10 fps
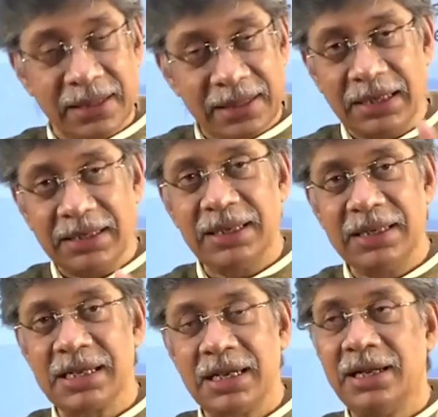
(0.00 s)
That
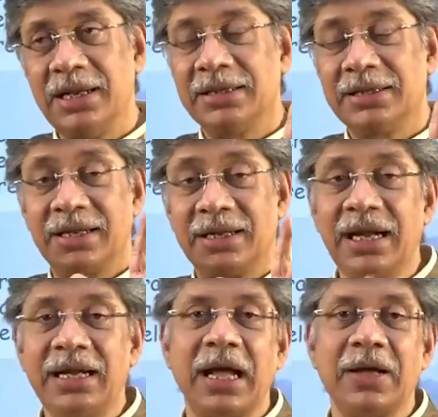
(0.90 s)
is the
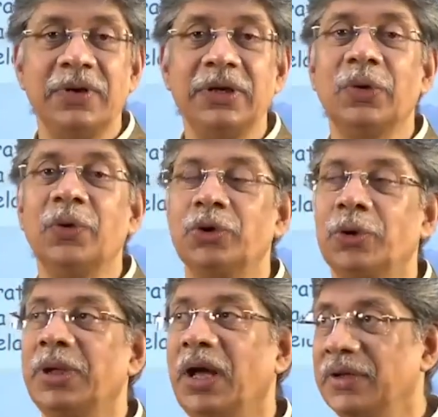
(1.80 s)
daytime when you're going to
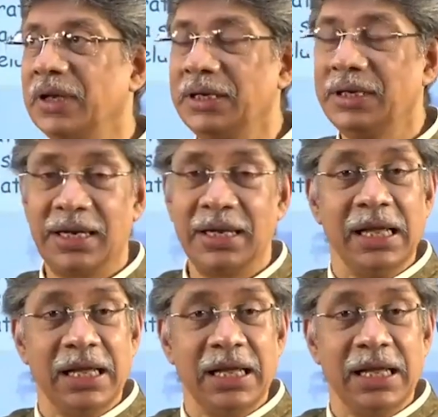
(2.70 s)
be having a dinner.